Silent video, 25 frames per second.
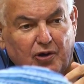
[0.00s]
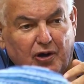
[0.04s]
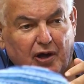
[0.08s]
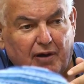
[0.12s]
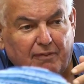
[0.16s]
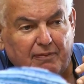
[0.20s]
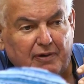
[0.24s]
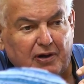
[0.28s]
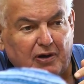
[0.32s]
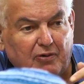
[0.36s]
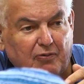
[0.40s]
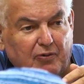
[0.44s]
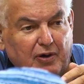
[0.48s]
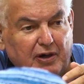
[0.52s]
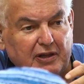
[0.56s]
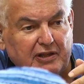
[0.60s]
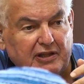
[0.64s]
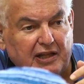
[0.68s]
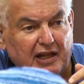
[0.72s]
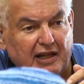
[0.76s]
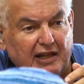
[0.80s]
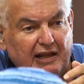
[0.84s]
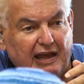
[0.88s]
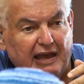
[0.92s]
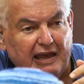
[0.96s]
I mean, what
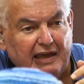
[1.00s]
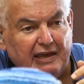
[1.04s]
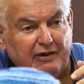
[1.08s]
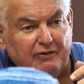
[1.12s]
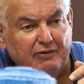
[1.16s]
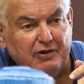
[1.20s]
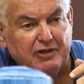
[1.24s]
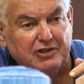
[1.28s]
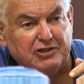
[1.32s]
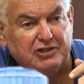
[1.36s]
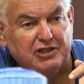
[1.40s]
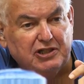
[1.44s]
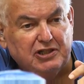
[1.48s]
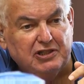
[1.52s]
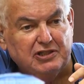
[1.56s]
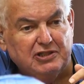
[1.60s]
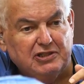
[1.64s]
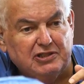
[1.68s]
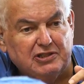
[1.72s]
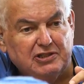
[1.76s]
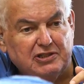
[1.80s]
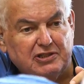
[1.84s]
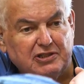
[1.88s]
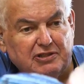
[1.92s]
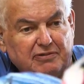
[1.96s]
the language
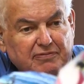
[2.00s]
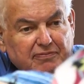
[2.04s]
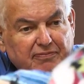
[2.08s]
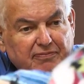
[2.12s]
is.